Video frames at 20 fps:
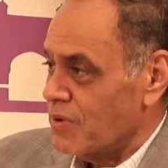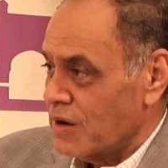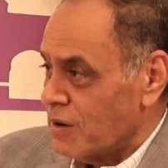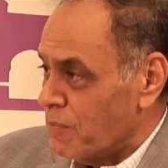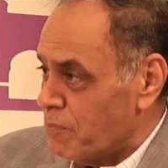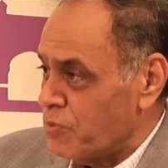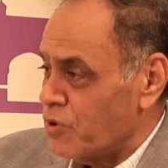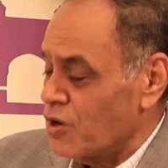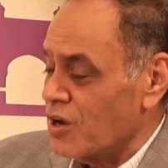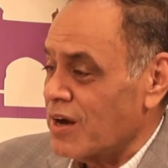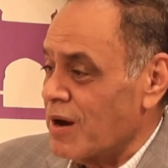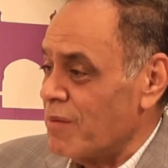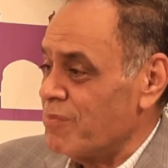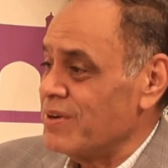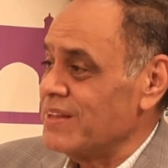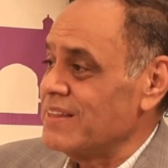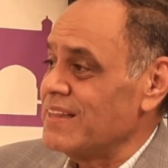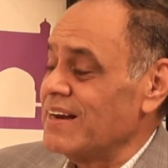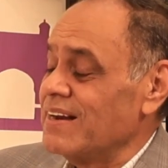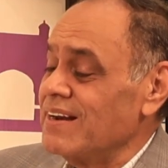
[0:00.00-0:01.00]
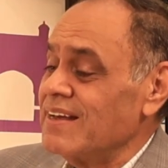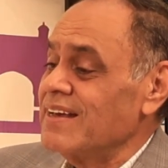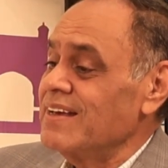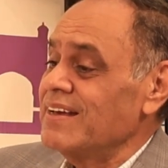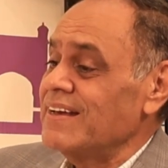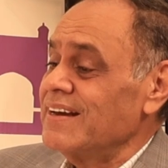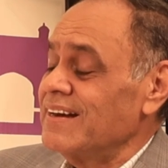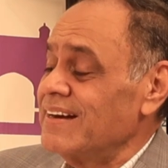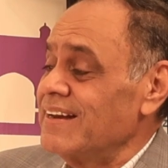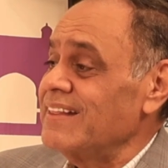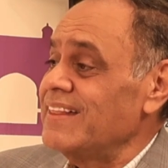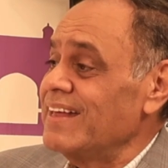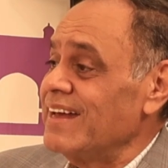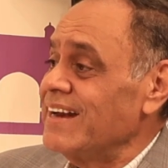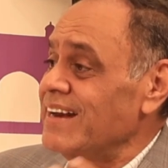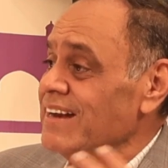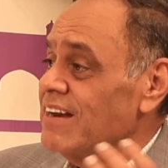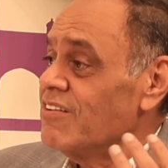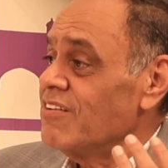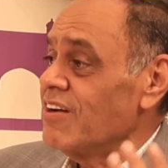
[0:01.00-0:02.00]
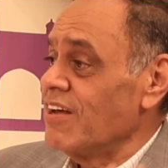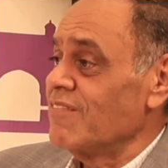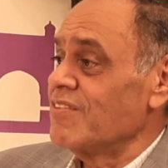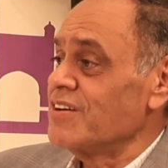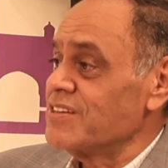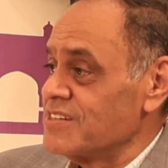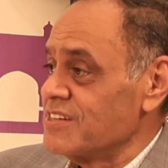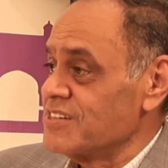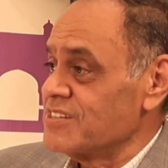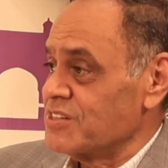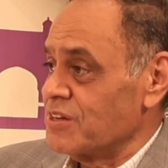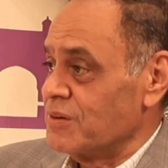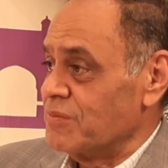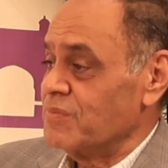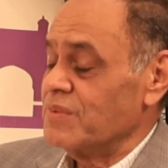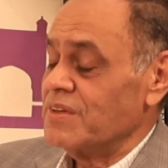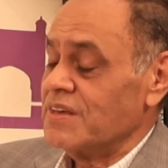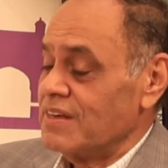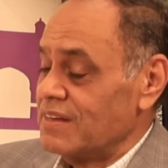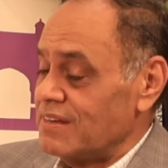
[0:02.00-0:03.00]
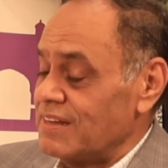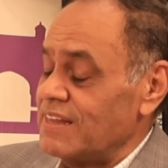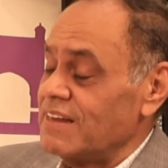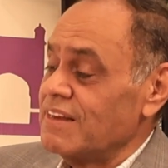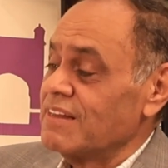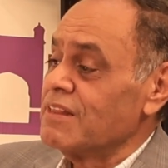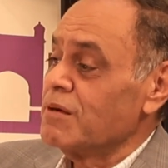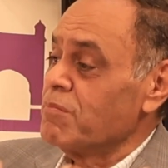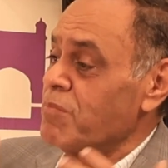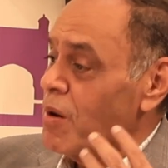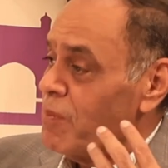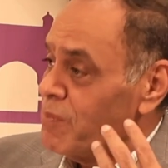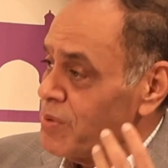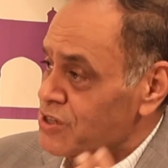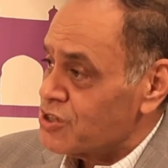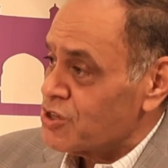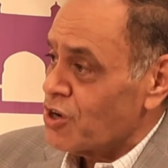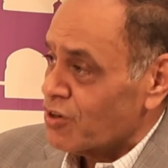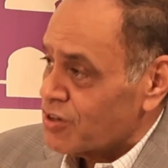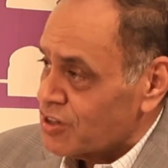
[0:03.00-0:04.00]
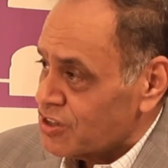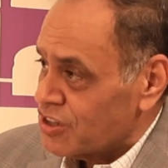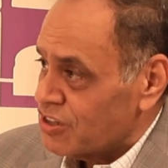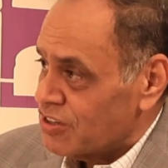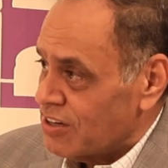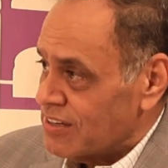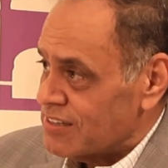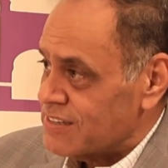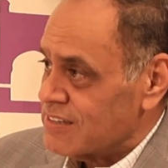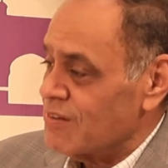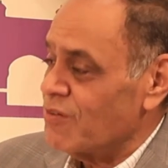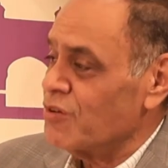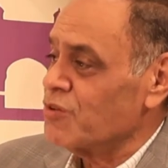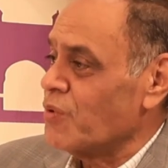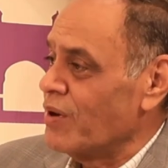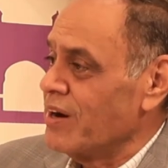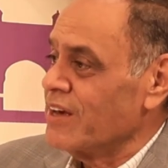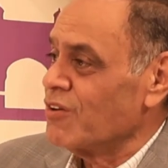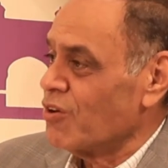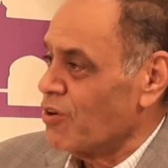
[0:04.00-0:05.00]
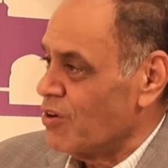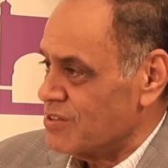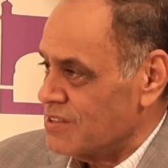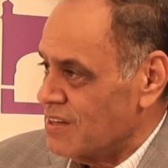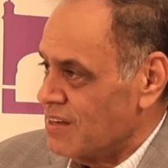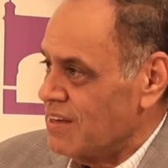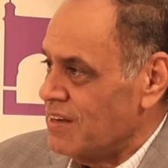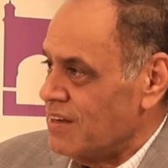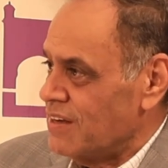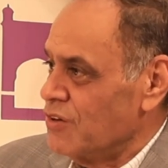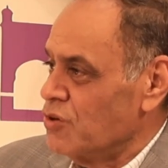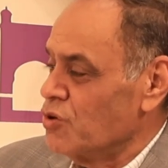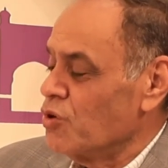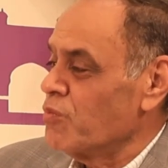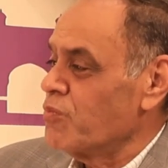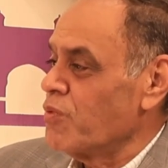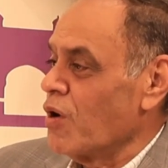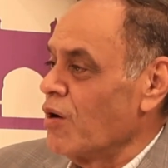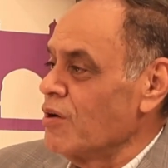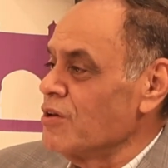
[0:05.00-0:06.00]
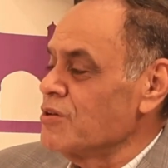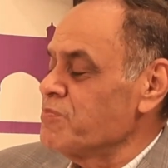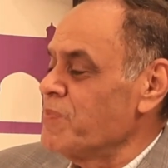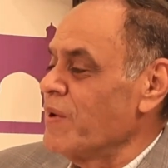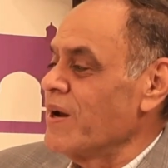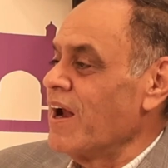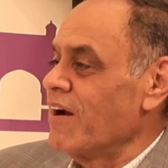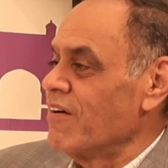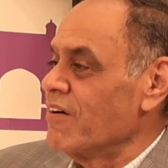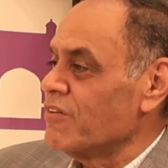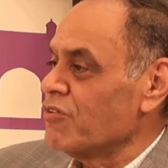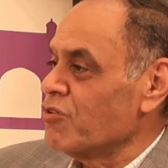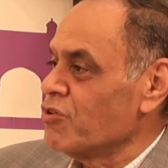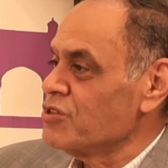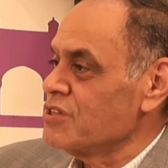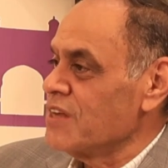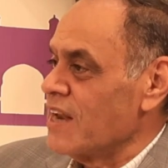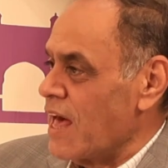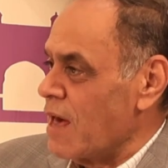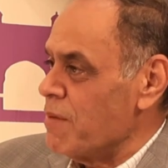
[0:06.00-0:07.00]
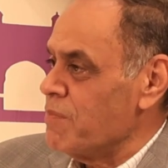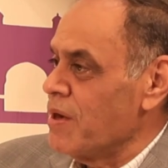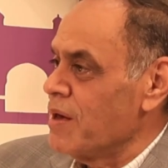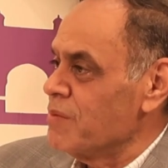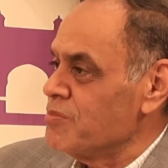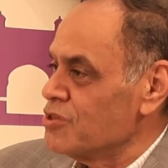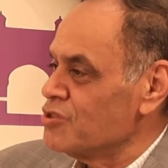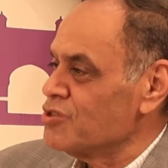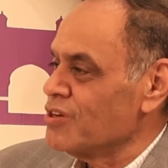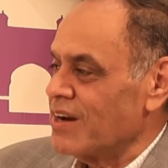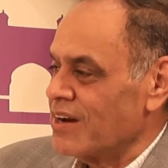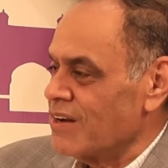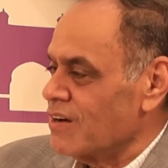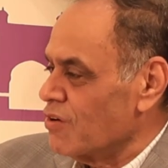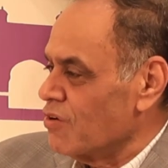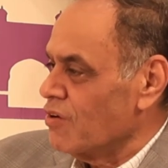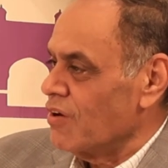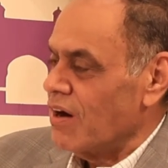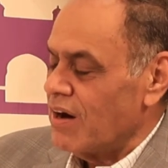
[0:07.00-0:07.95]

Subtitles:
computer company that did the Indian railway system. They did the Bombay Stock Exchange system, 20 crores. You would probably spend 100 crores at IBM just to get a